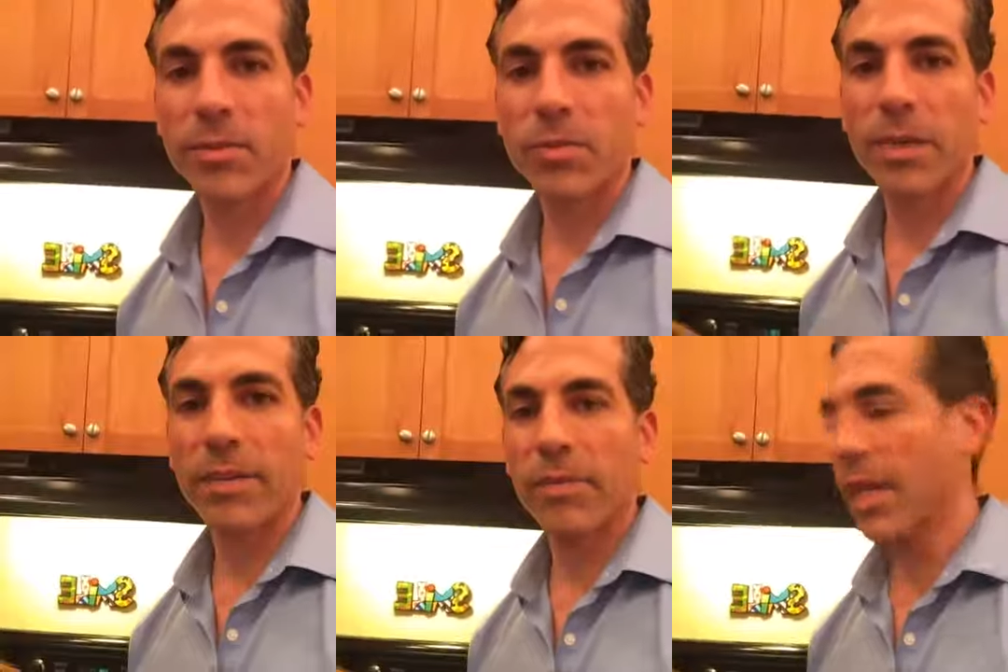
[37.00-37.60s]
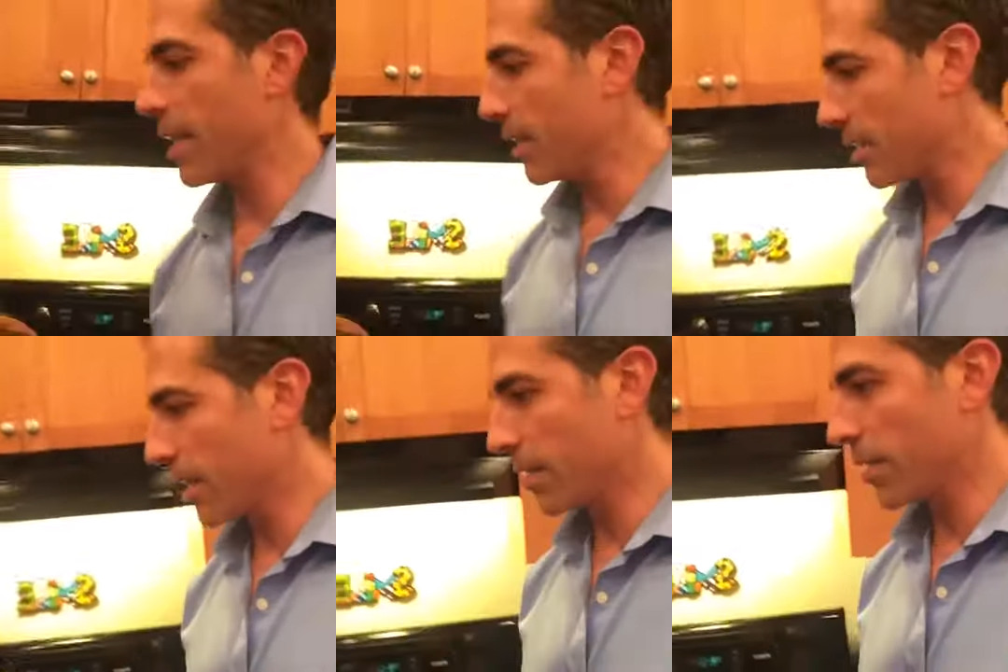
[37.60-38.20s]
whatever that
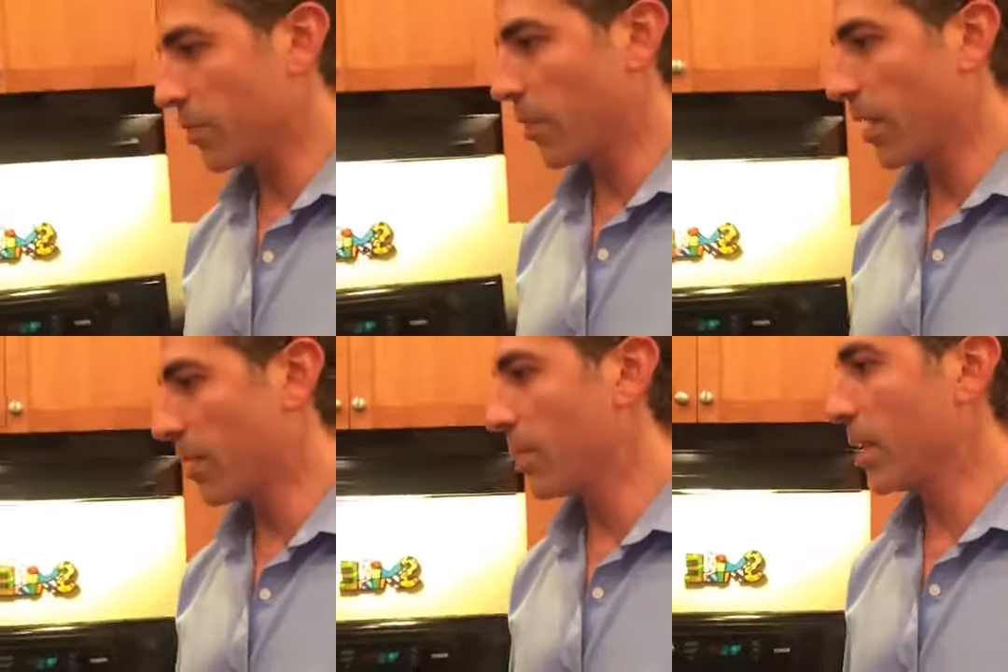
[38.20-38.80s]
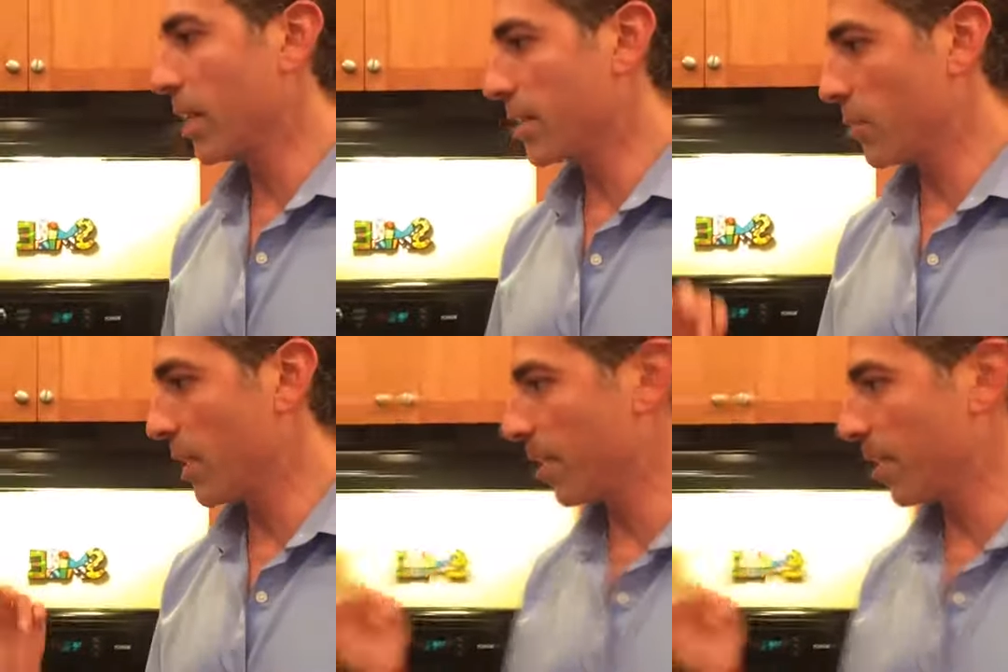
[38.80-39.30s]
is. Not this Friday, but next week,